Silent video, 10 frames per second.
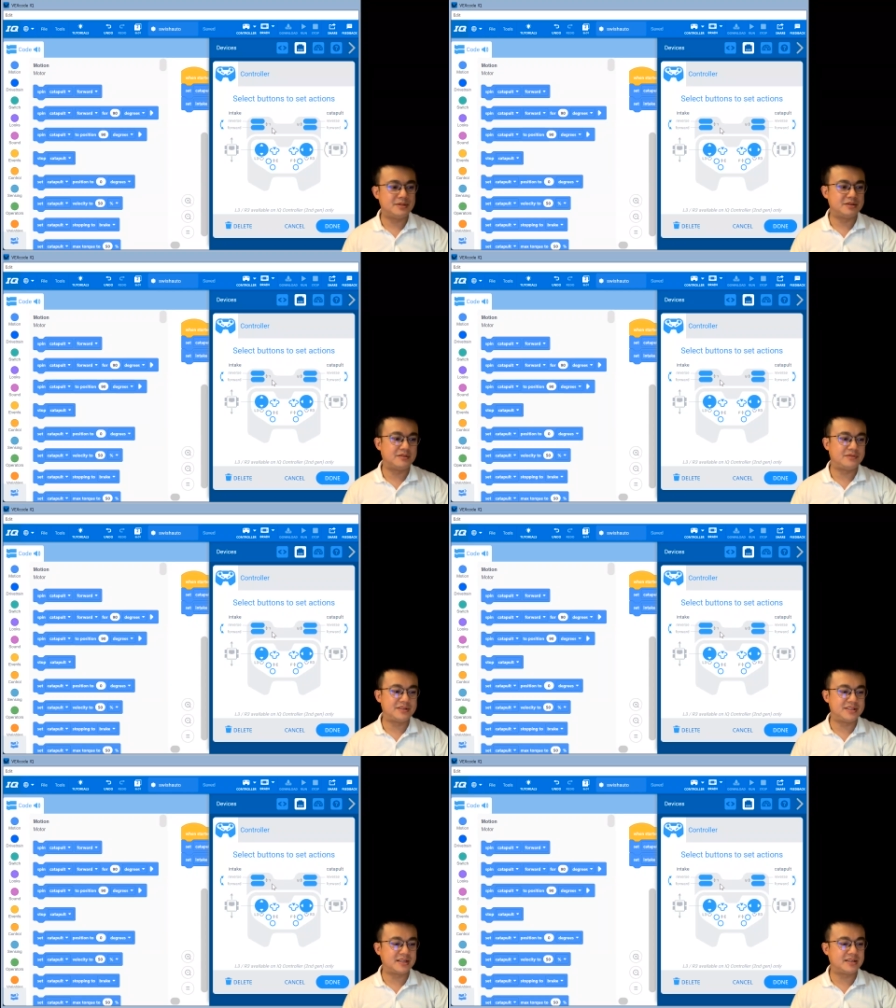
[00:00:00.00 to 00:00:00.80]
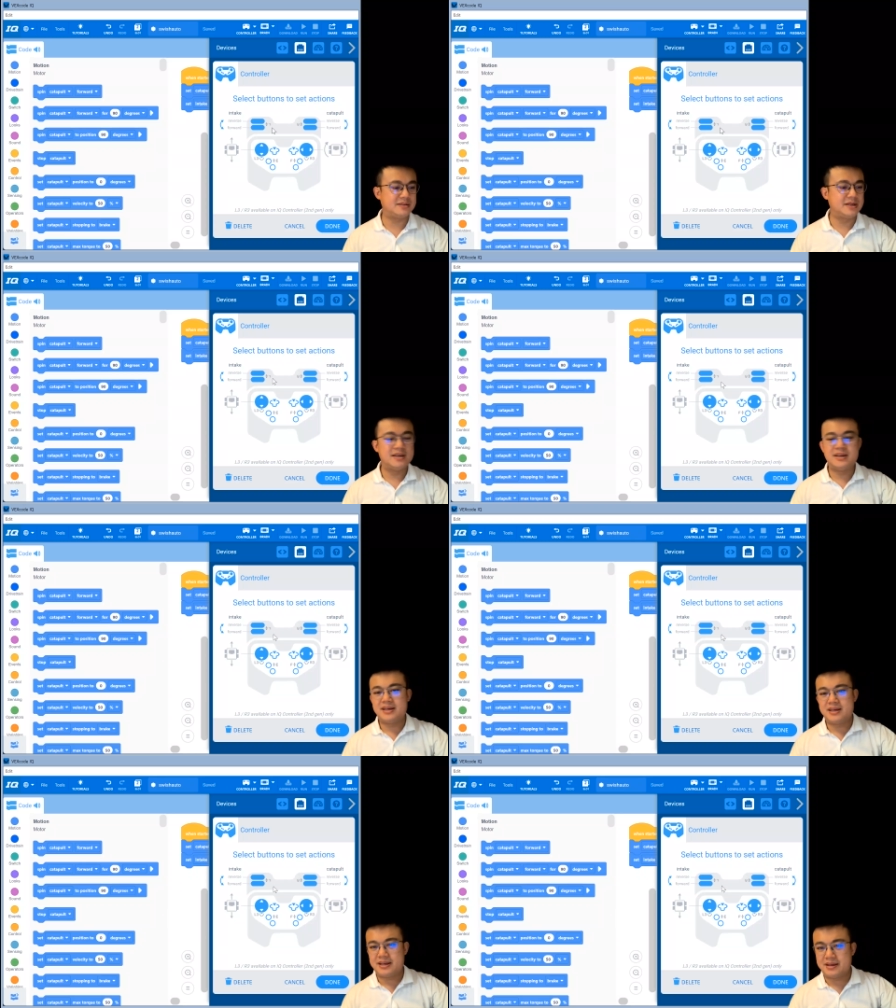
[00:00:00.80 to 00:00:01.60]
Hold on for a second.
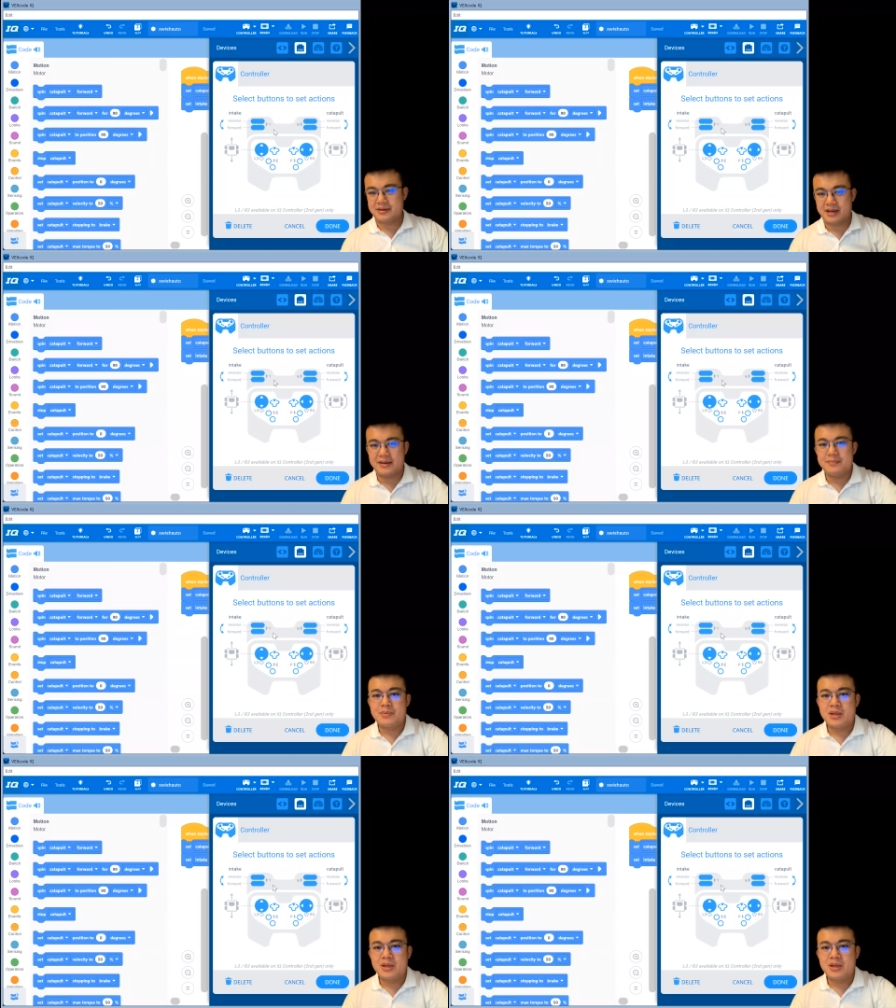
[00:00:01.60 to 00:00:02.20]
Here we go.